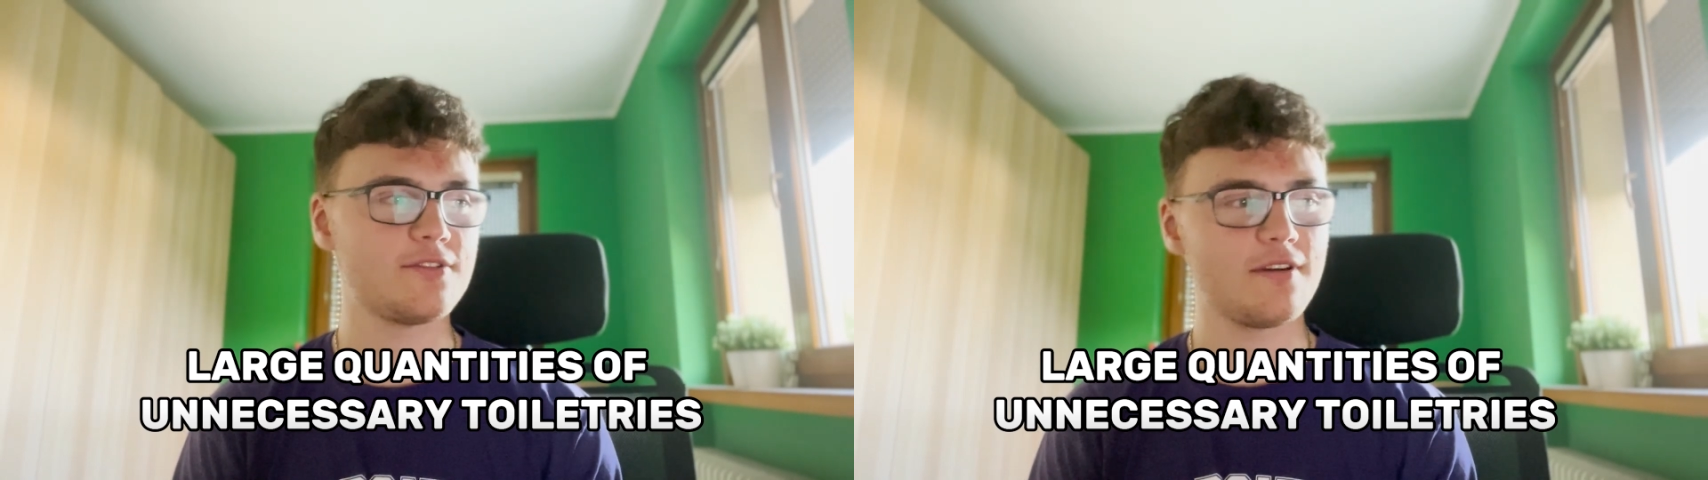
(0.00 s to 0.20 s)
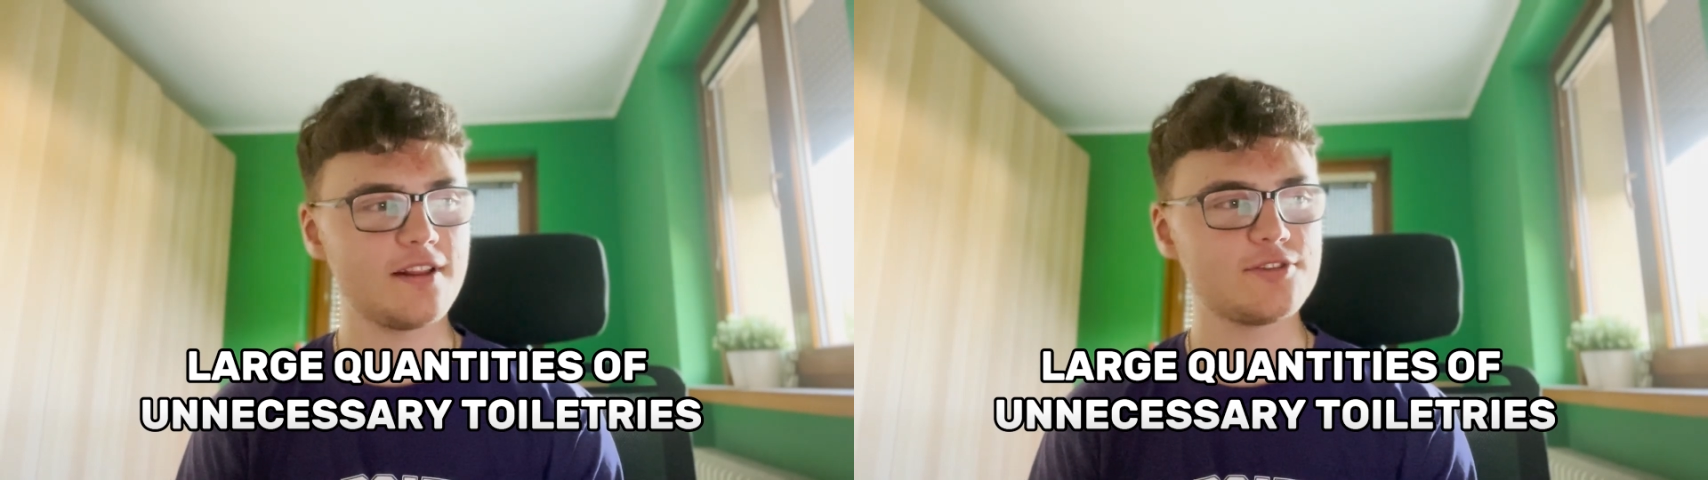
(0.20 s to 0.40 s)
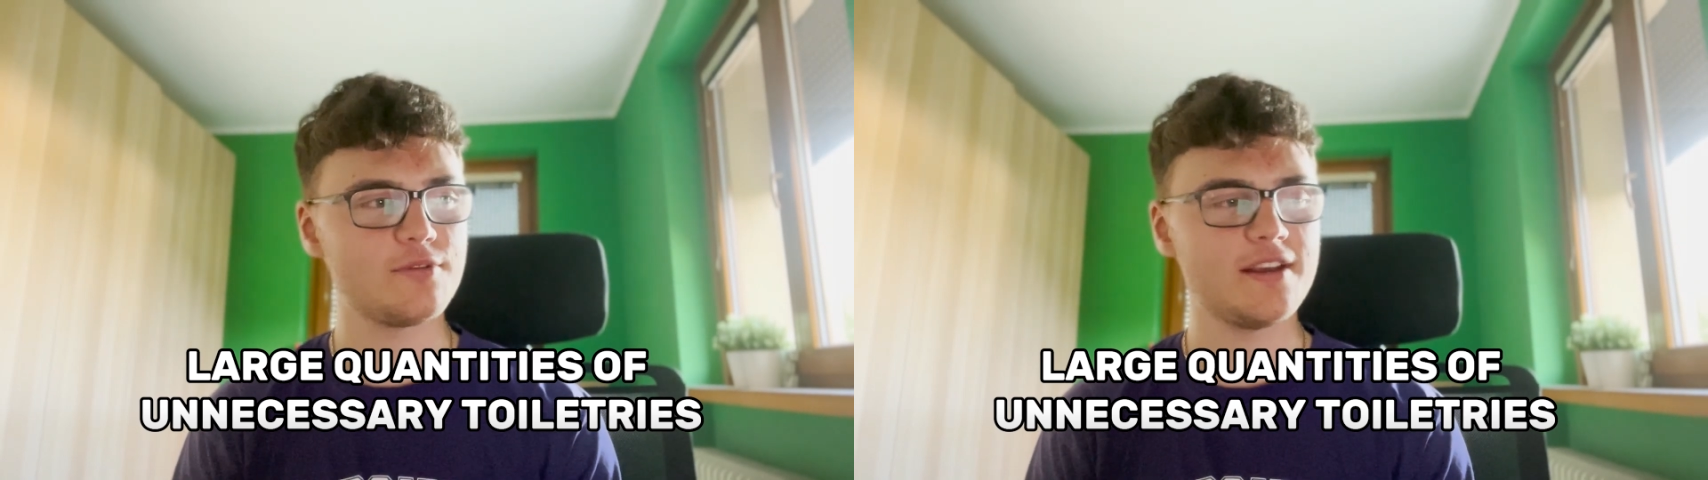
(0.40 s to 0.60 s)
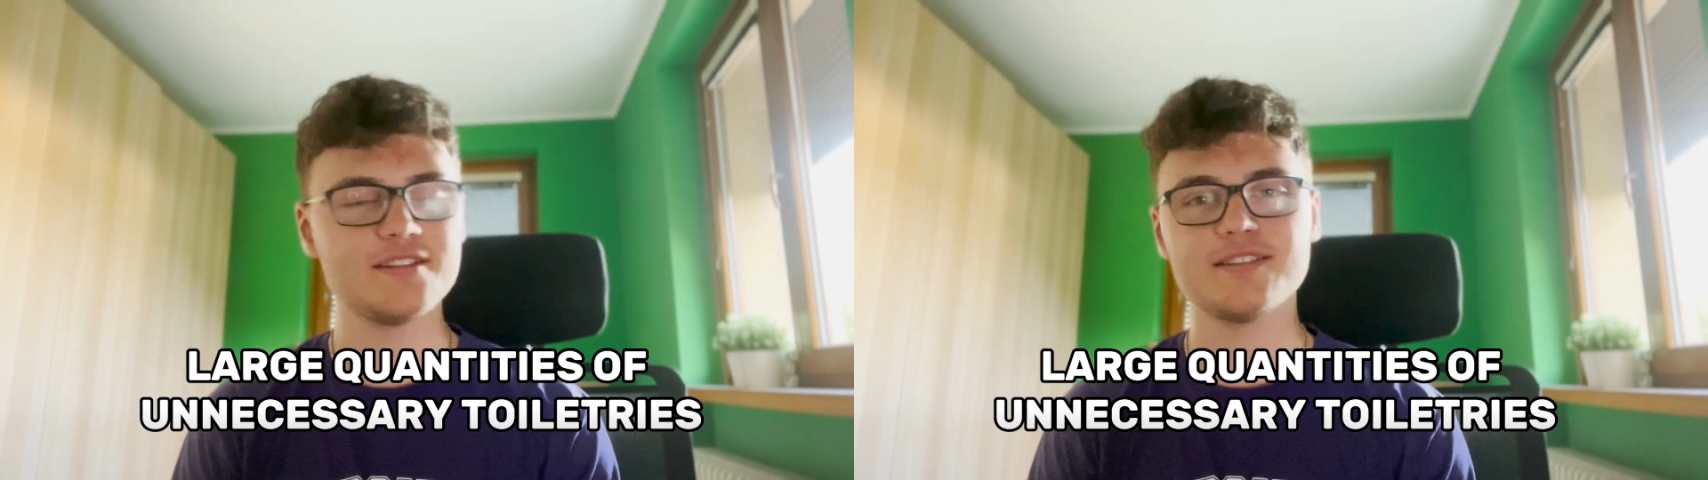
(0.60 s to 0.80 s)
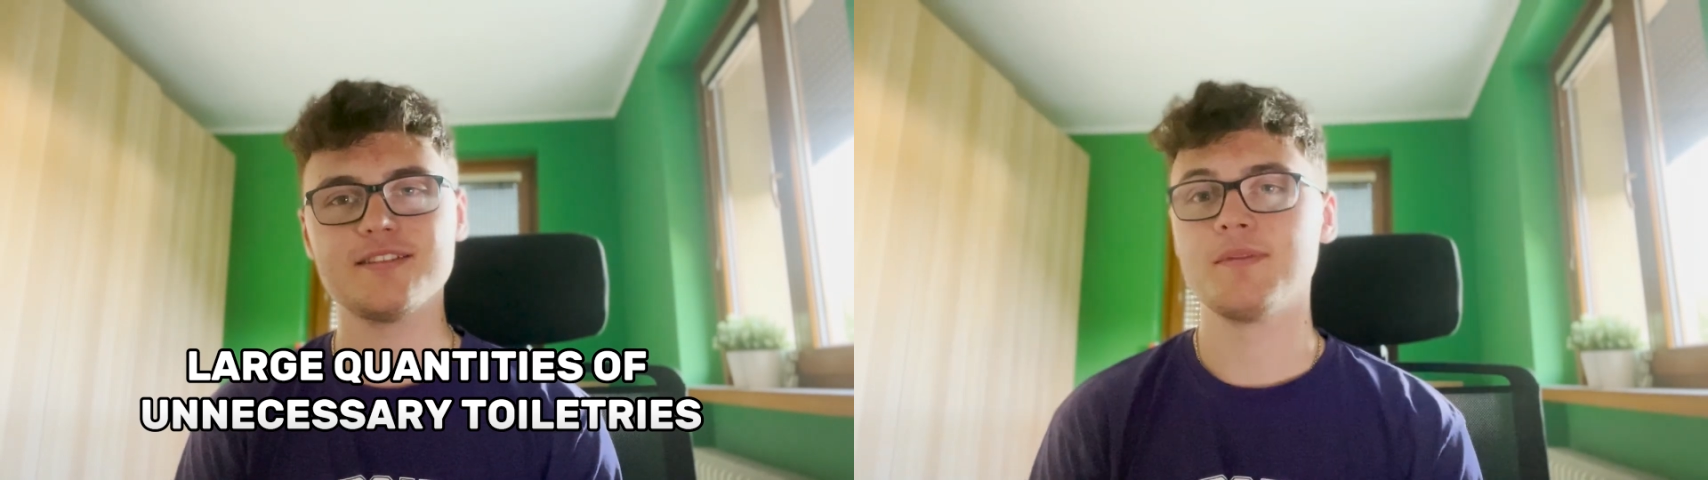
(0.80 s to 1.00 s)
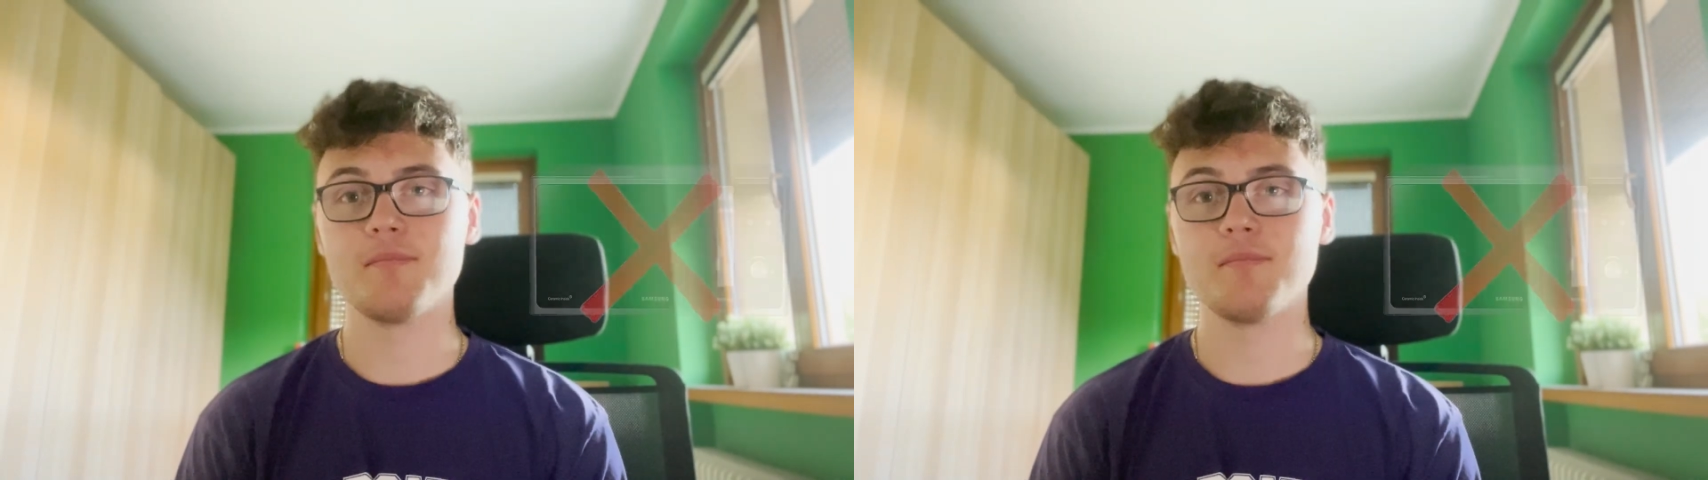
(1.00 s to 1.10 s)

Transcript: toiletries,